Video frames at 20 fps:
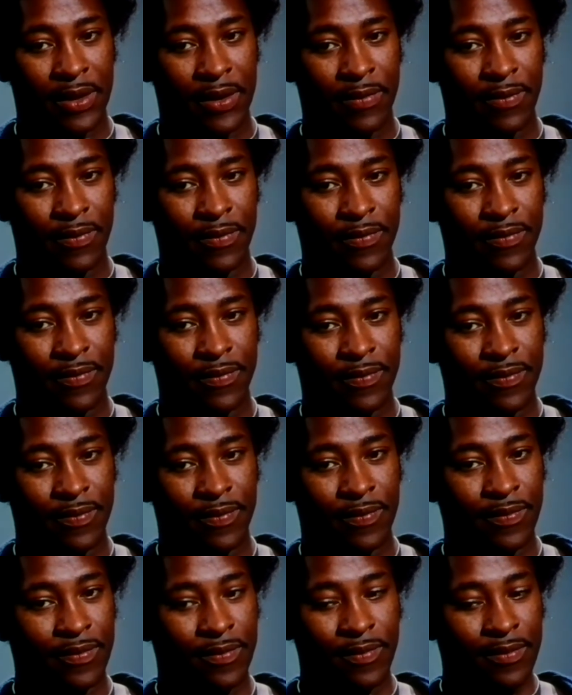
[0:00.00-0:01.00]

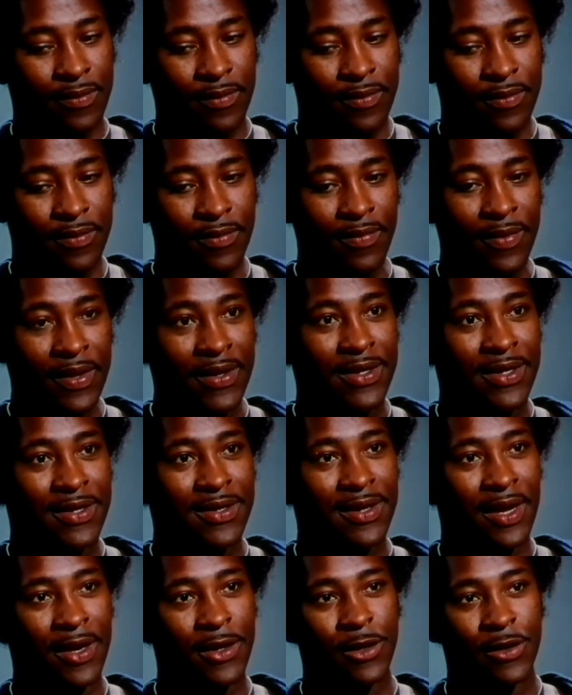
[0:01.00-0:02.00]
I'm
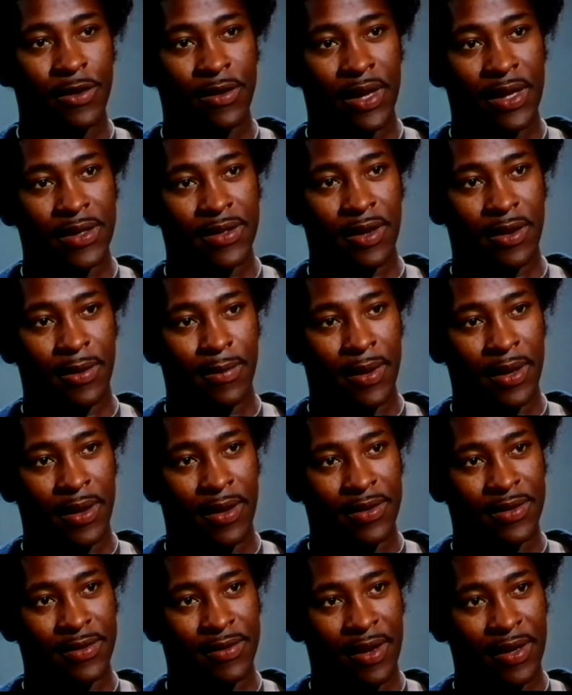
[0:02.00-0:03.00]
just not sure that's going to be
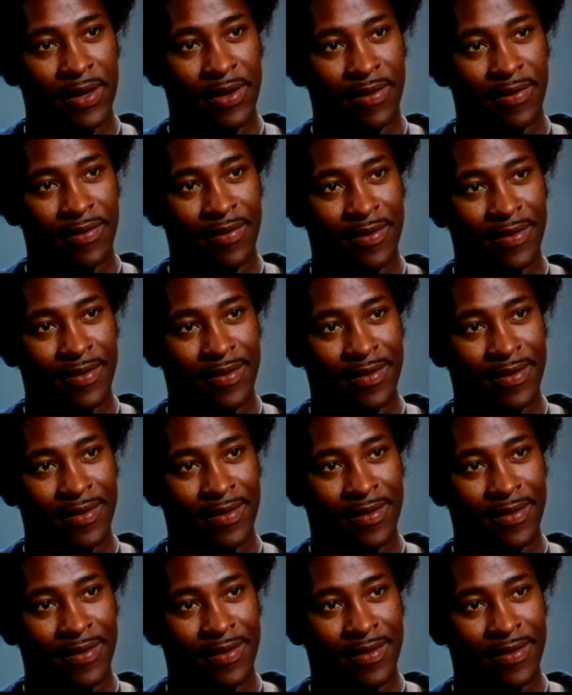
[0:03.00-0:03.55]
constructive,